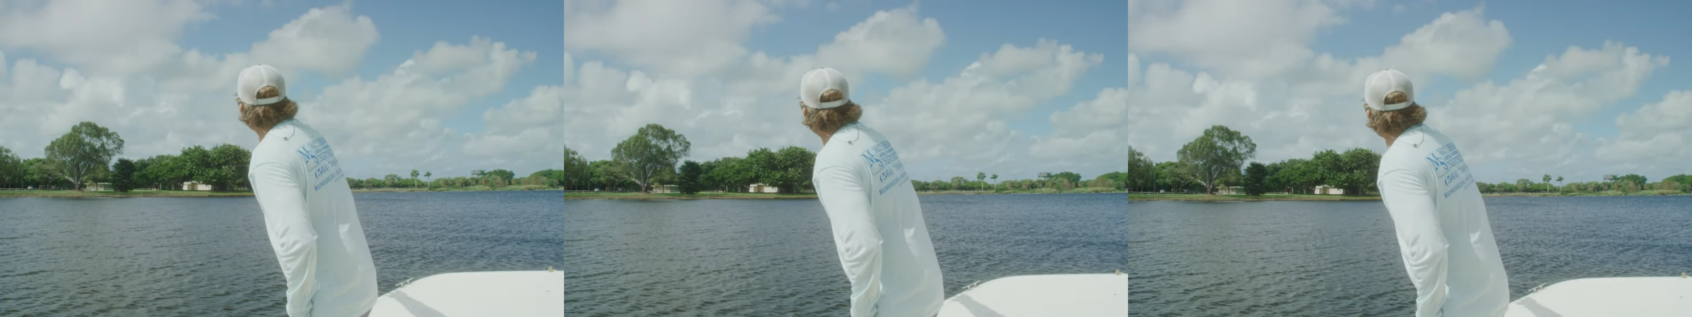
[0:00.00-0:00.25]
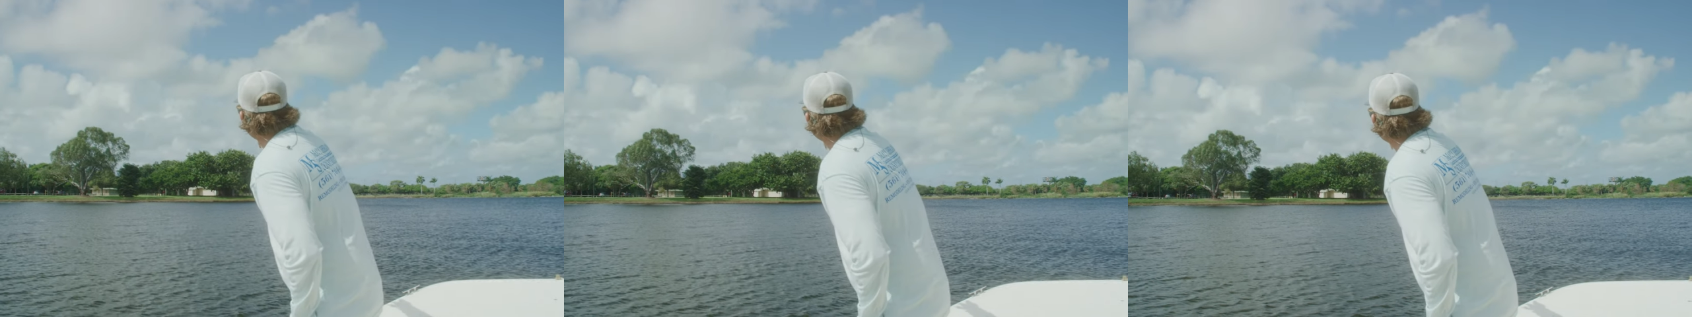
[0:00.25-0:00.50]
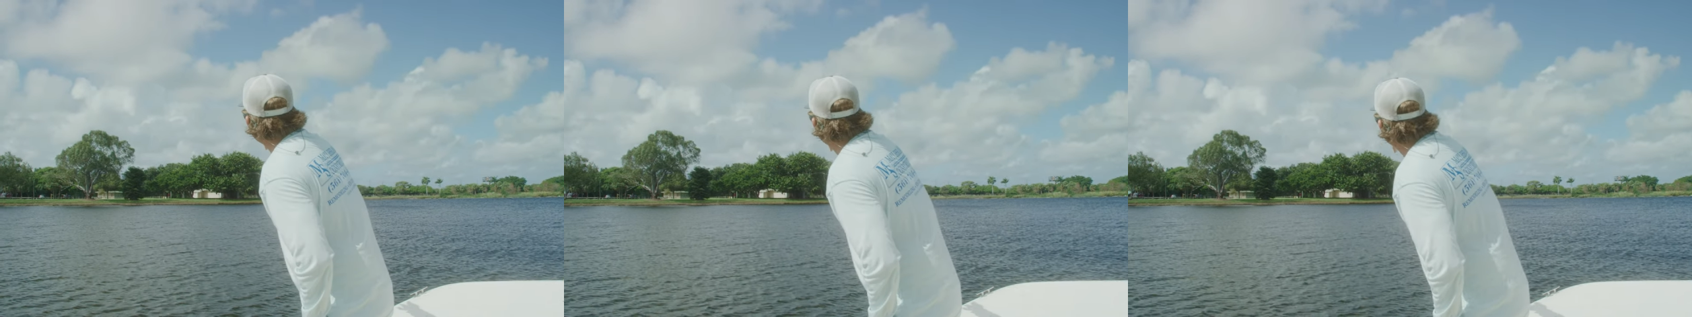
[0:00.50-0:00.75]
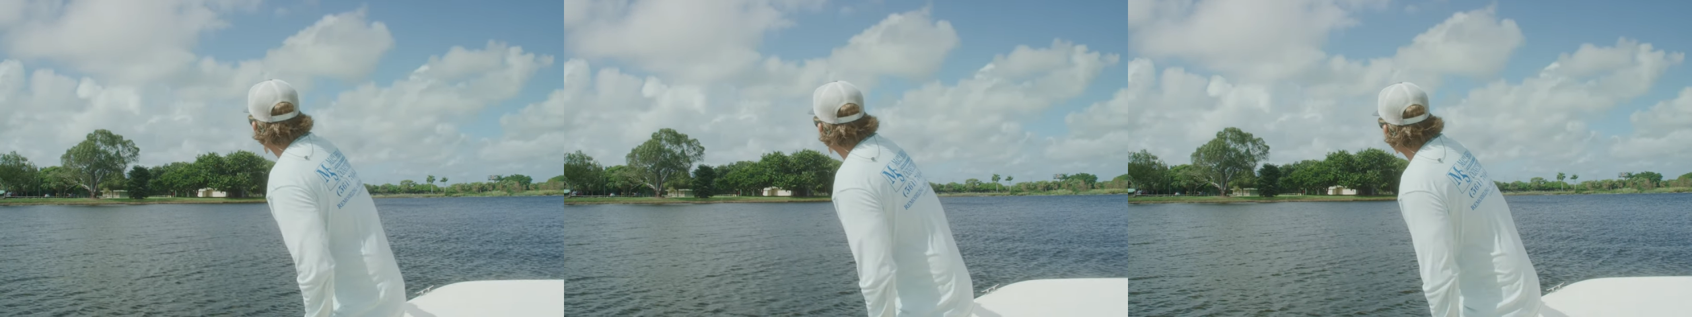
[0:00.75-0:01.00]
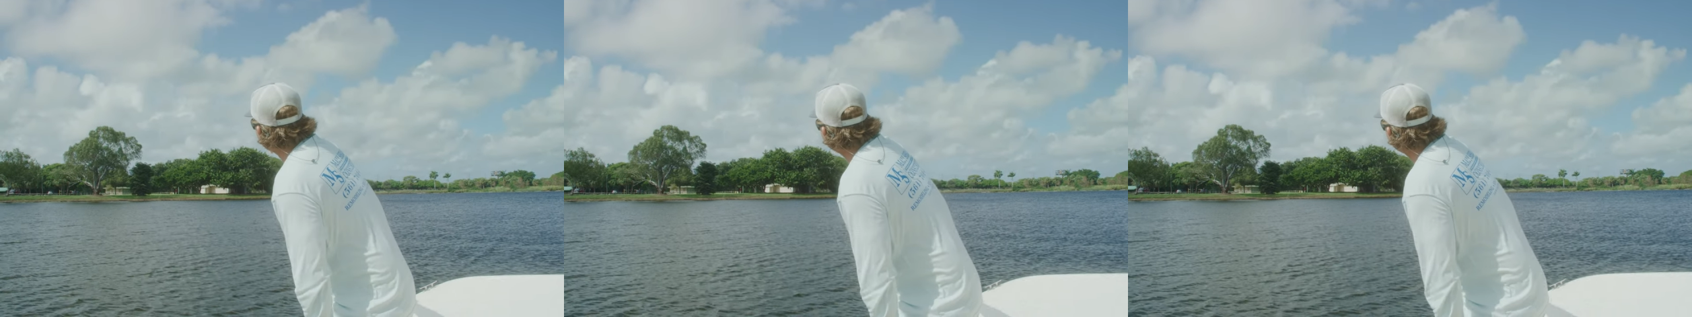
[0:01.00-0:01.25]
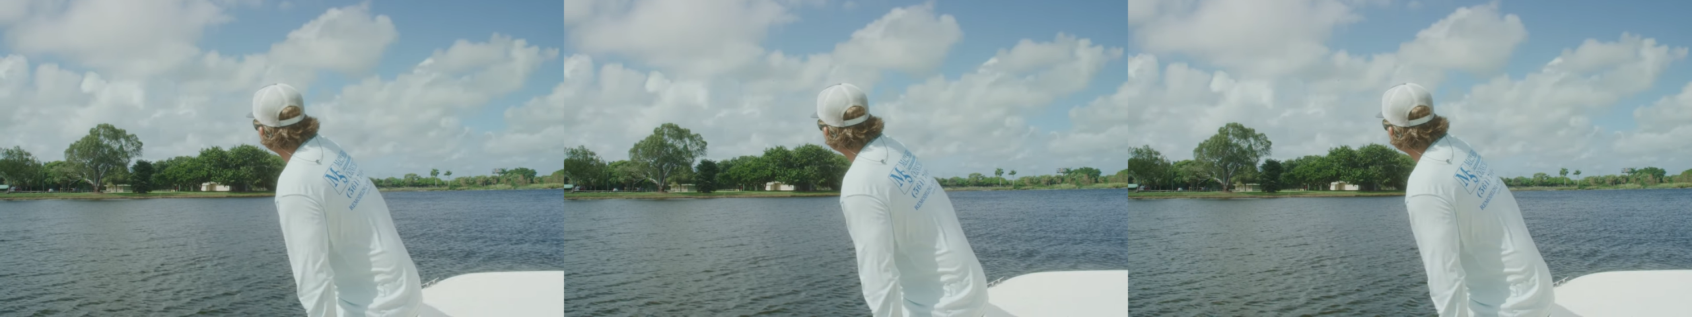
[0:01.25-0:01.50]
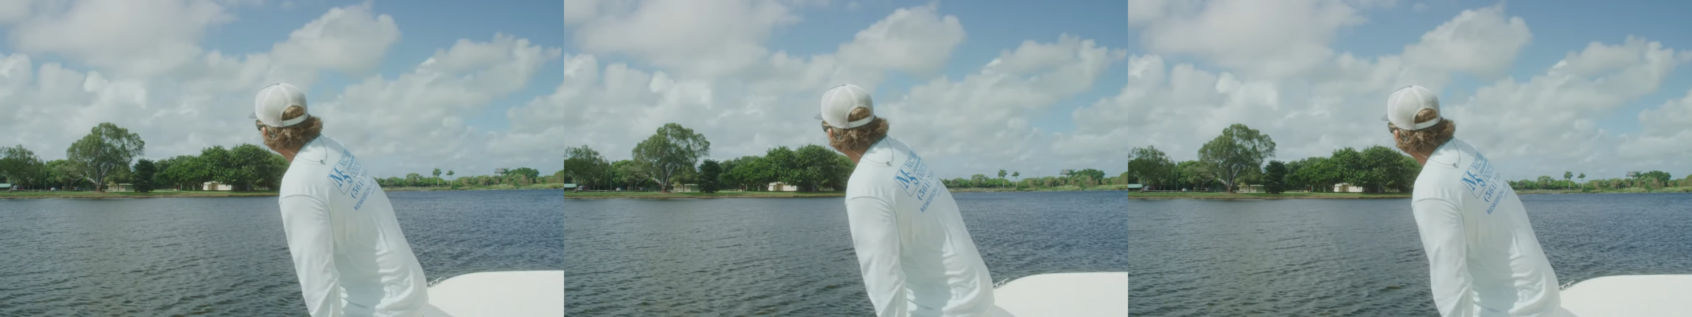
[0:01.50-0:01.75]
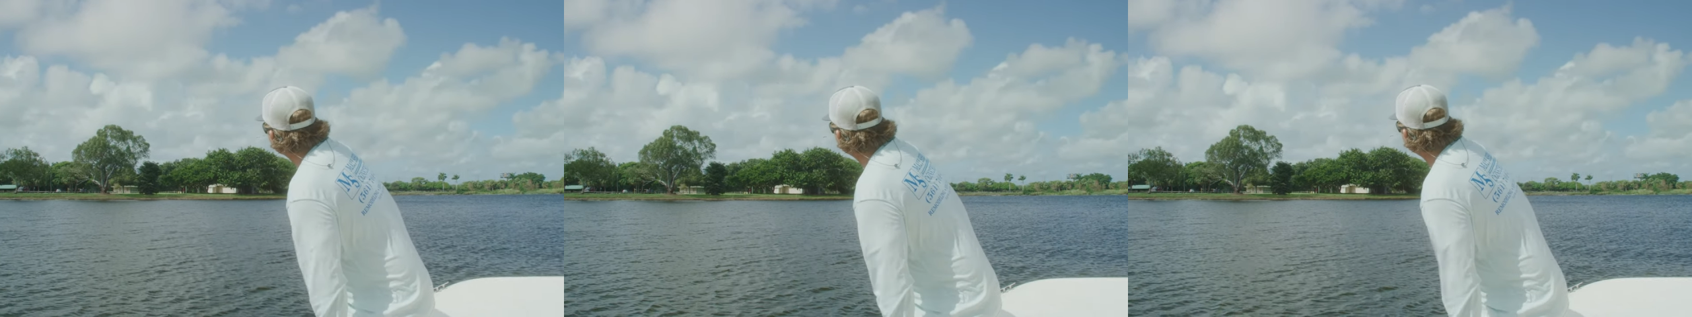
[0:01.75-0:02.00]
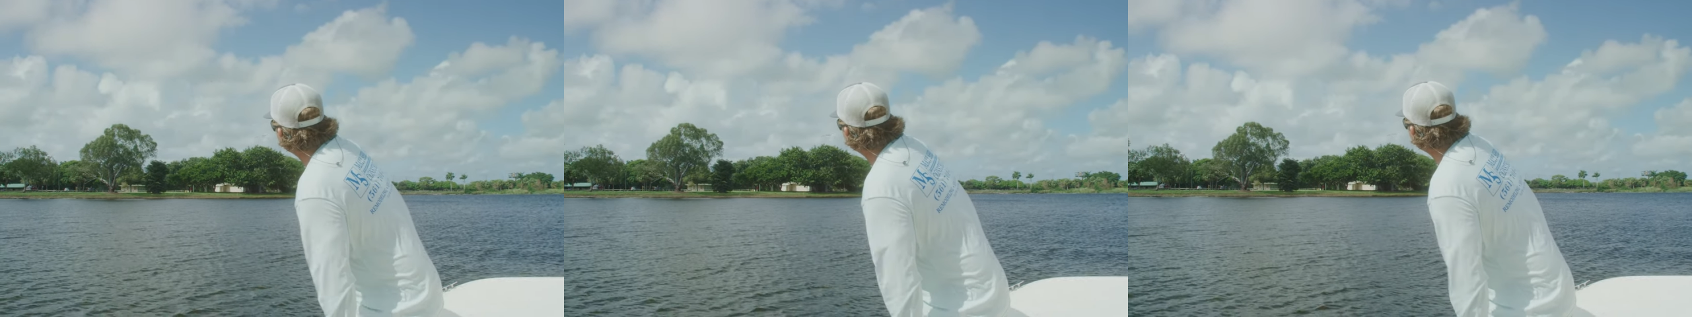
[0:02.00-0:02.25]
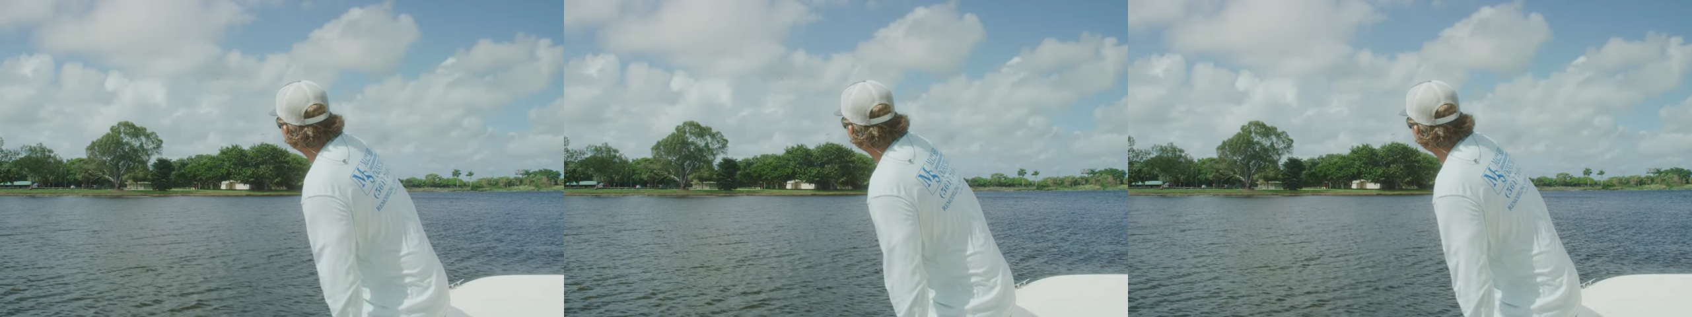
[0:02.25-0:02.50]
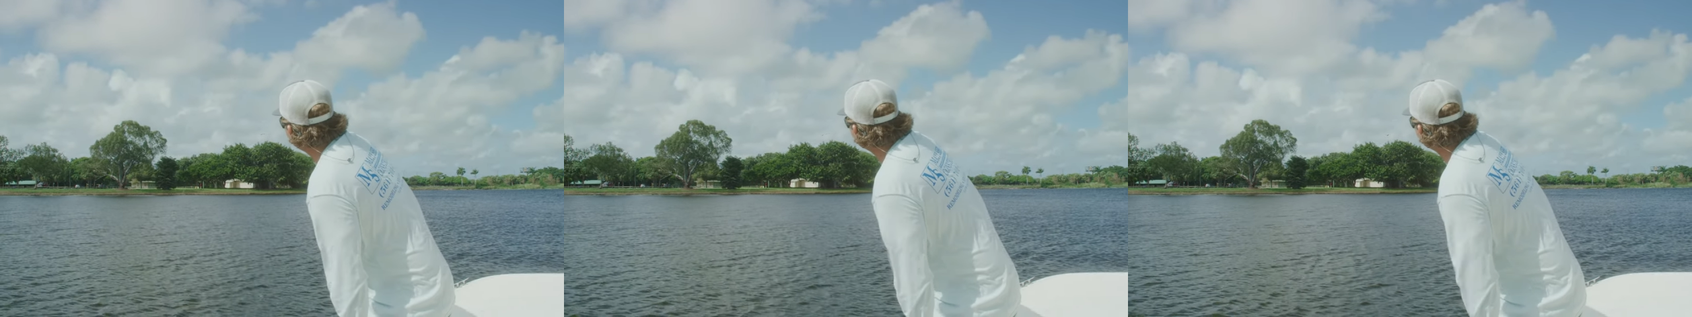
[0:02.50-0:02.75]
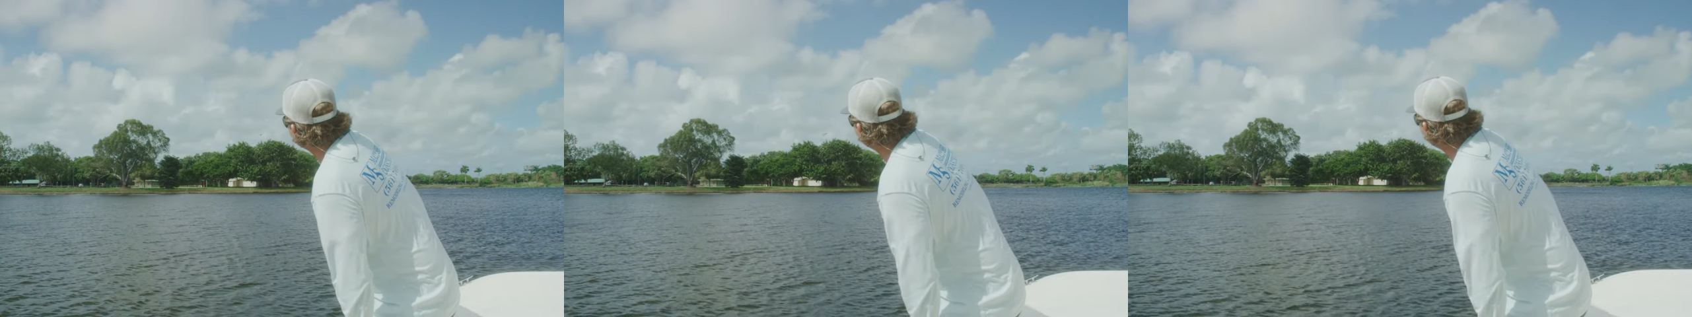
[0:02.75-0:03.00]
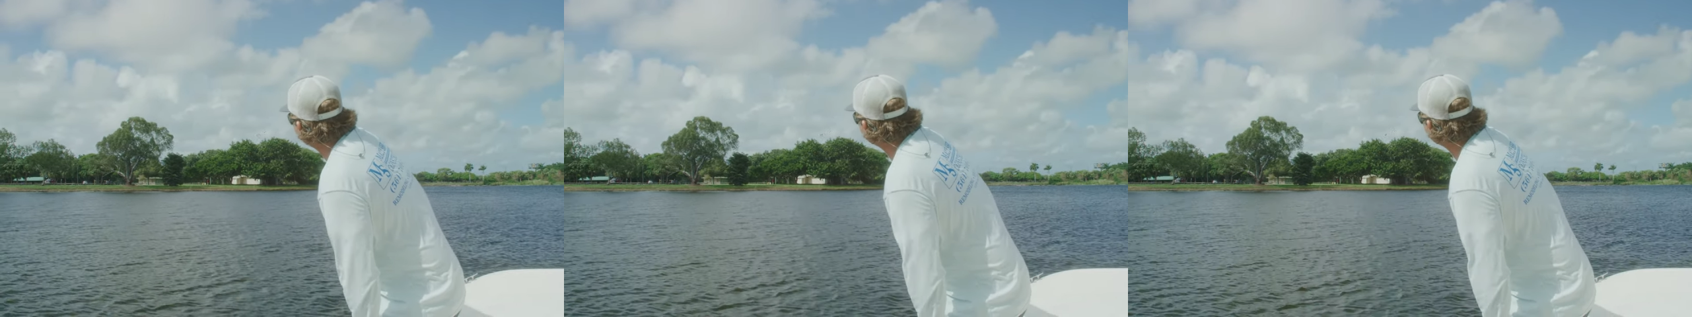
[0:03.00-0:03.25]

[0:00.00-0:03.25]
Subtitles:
No face is visible, so there are no lips to read.